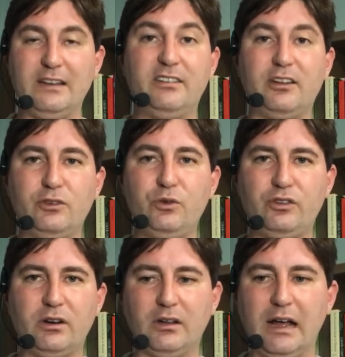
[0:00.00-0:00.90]

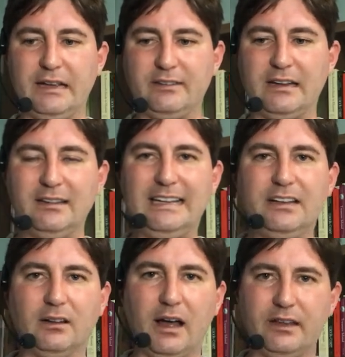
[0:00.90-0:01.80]
institutionalized and
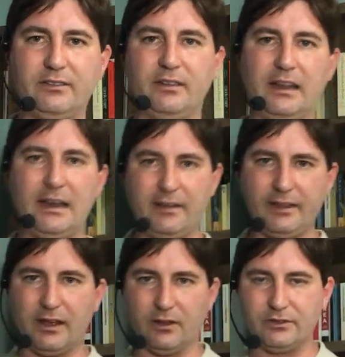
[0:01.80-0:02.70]
legalized than
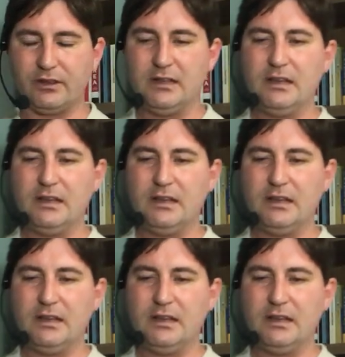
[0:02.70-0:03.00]
anything else.